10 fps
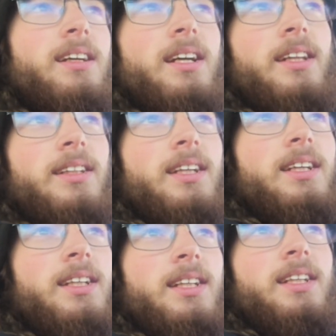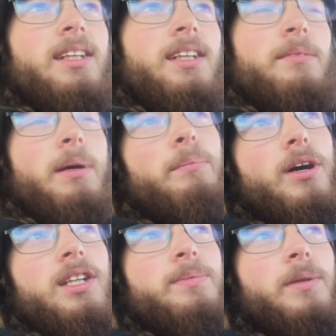And then my
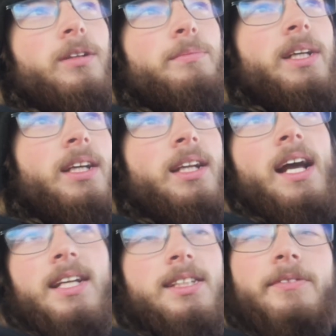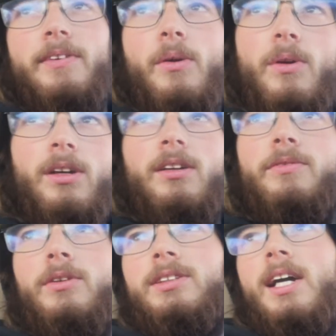boss pulled me in, asked if I wanted a
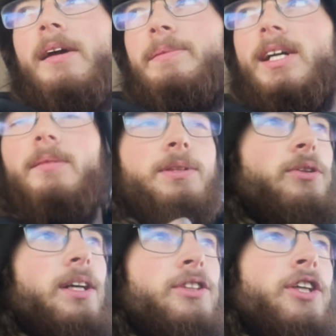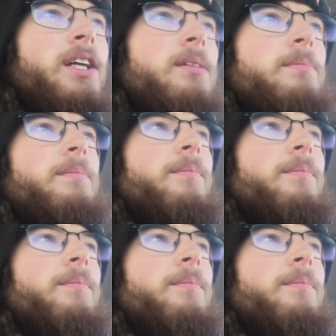full-time job, so I took it.